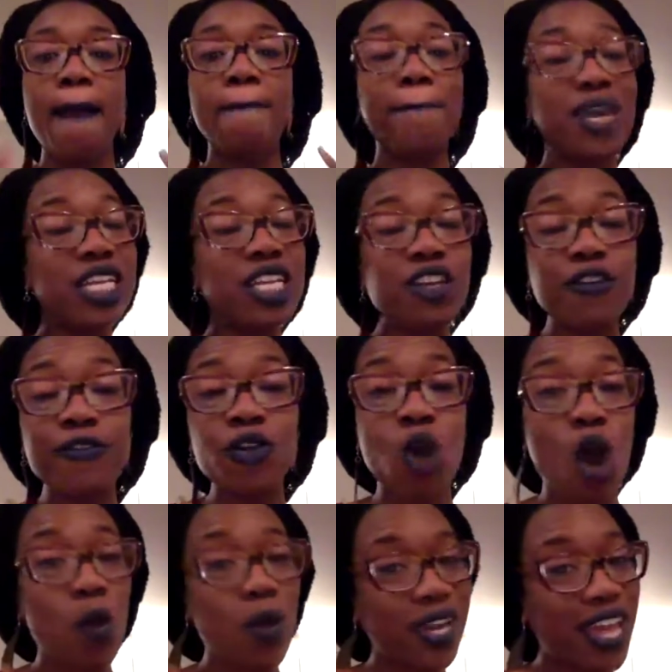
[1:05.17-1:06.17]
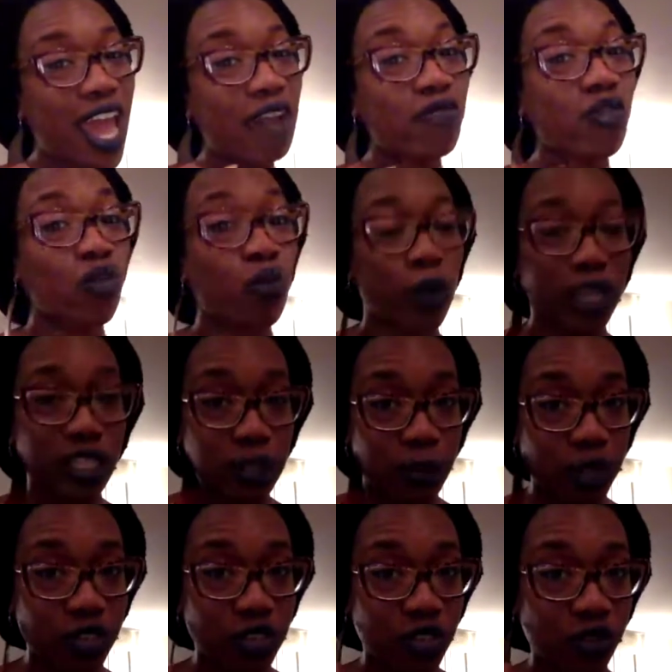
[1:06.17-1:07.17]
Many of you already have great
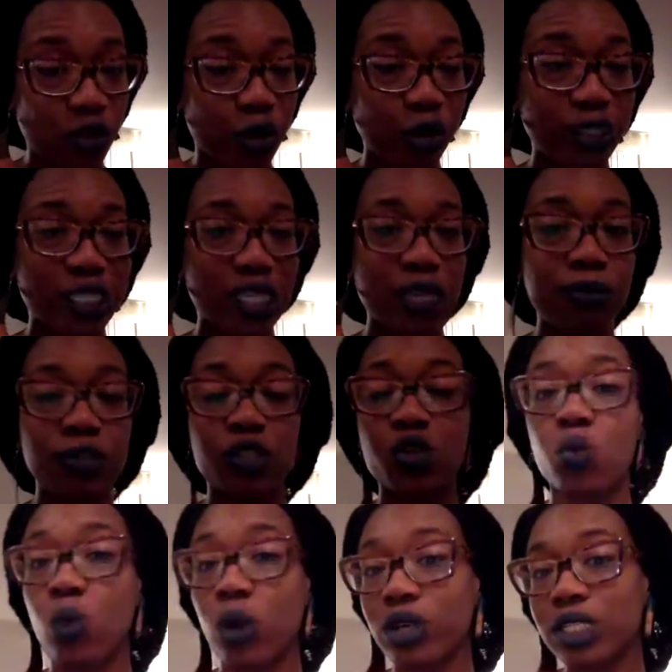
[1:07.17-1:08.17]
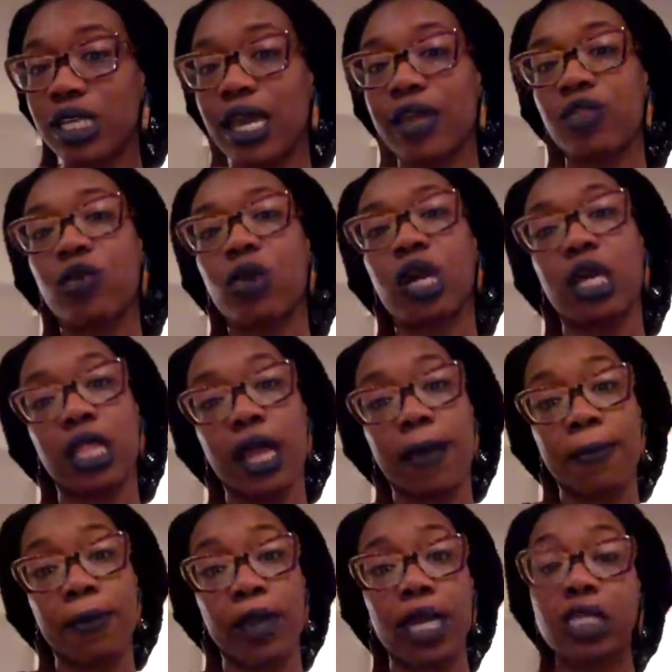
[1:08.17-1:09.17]
spaces for your teams to work together and
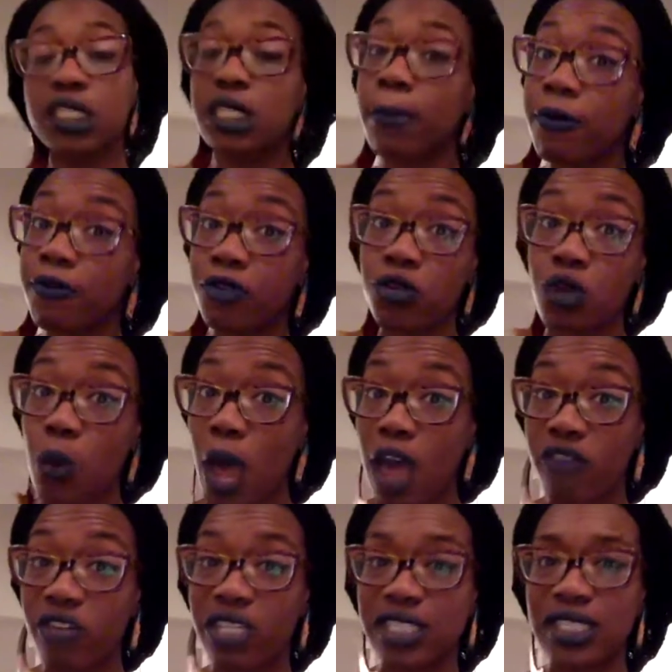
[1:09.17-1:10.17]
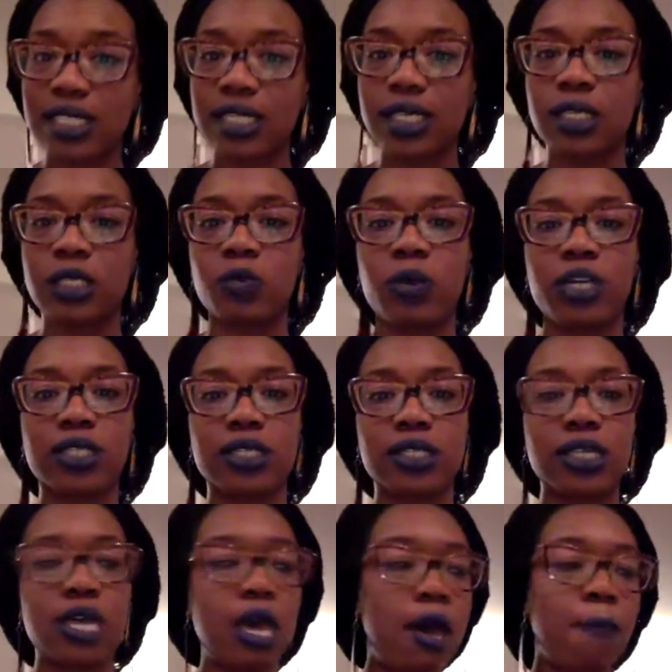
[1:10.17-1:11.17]
collaborate. Some of you don't have existing spaces,
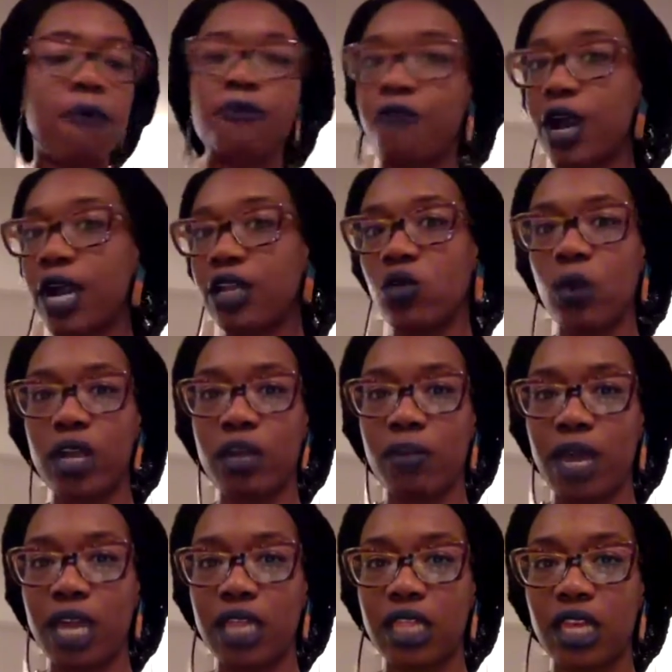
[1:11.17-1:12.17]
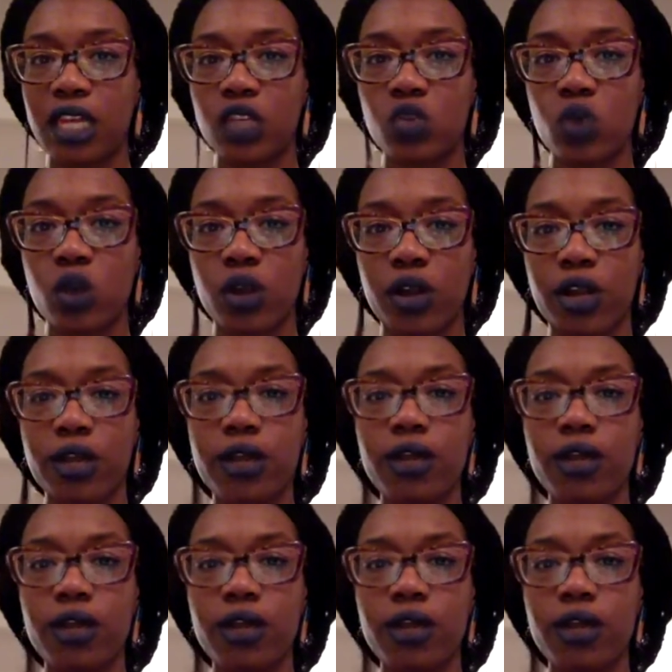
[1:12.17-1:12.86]
but find a way to make things work.